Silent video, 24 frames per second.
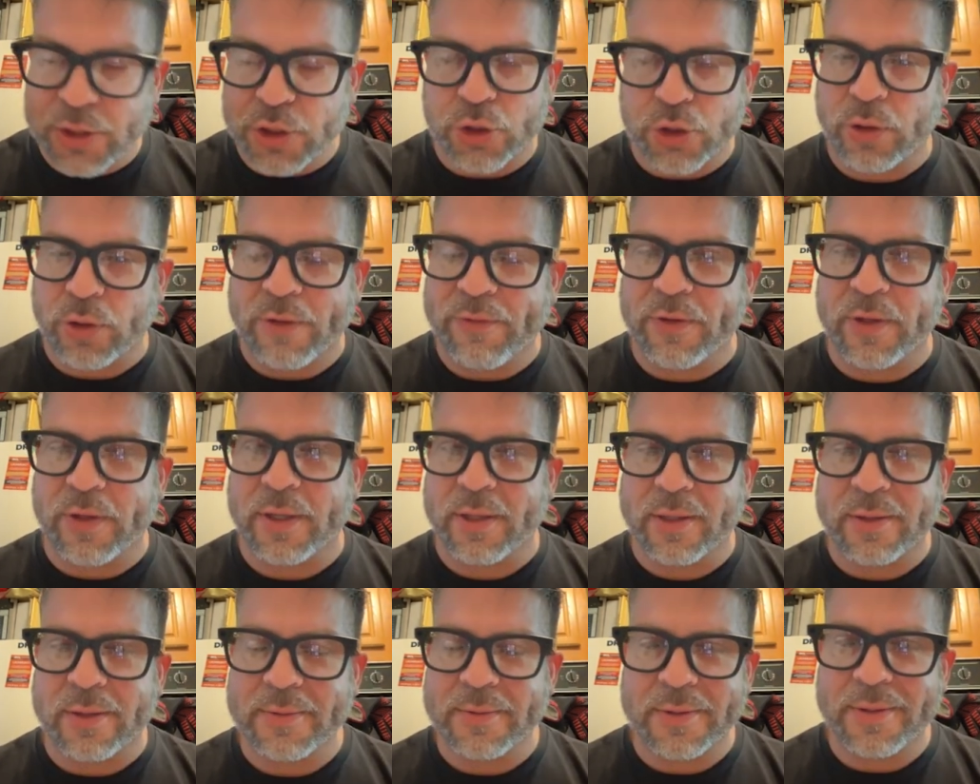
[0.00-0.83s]
this is
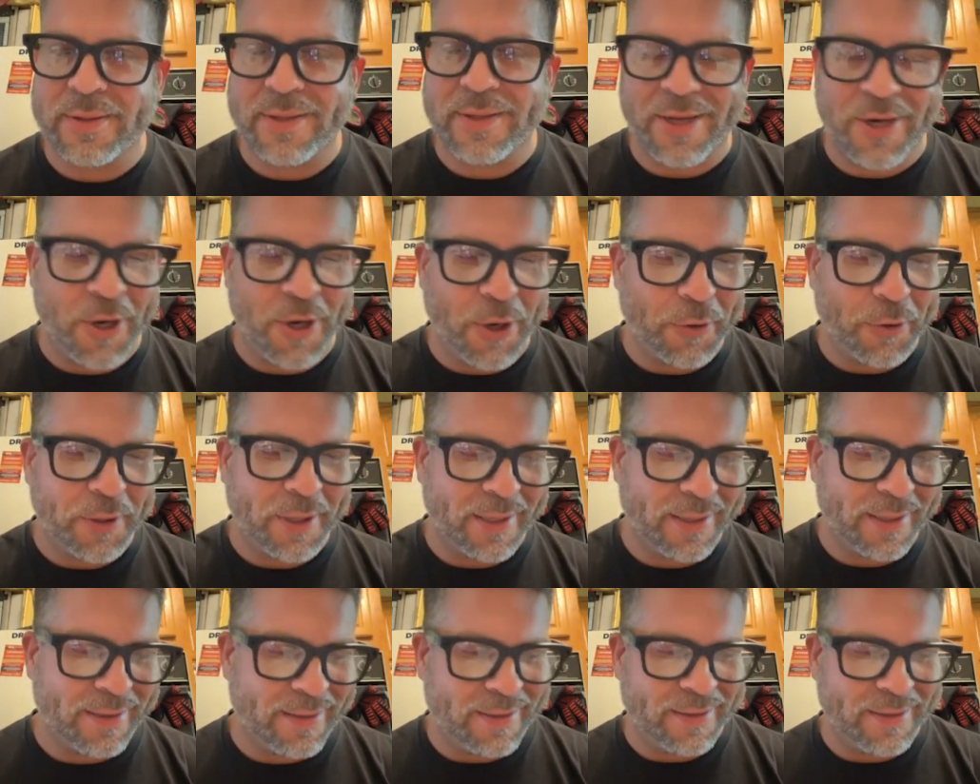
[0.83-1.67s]
drifting,
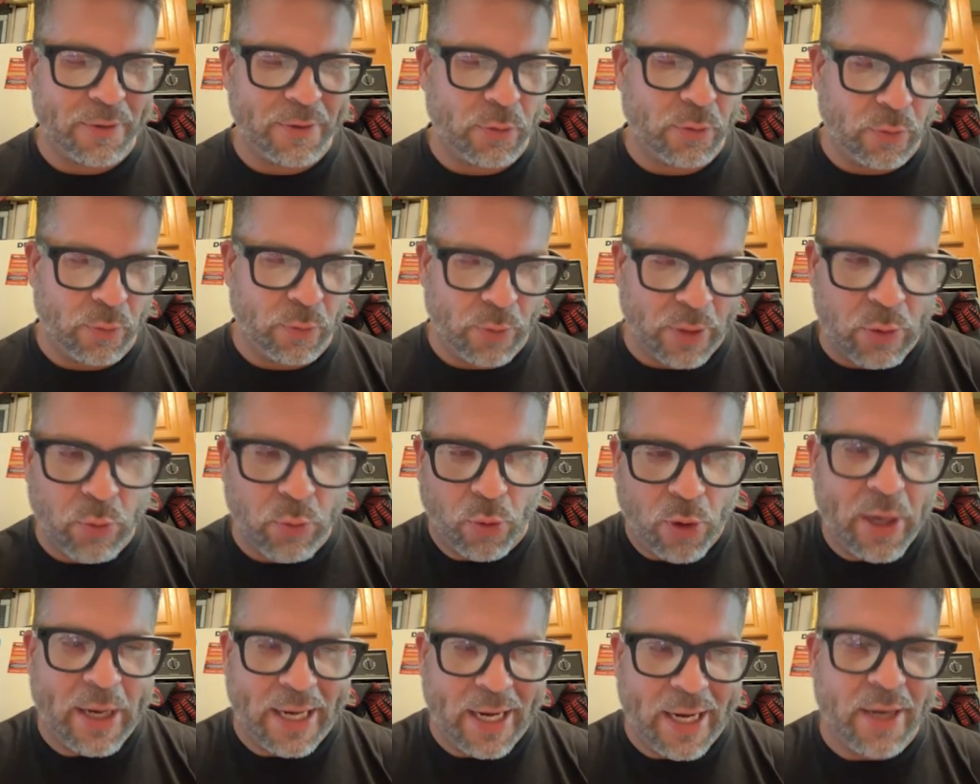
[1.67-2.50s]
like we
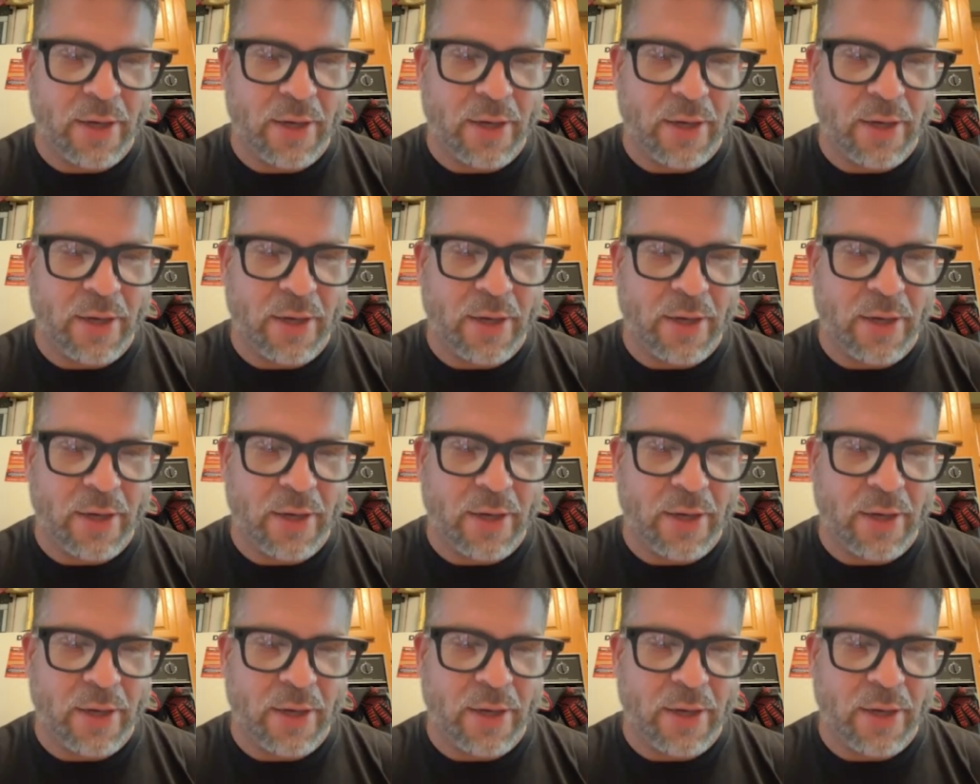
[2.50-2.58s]
want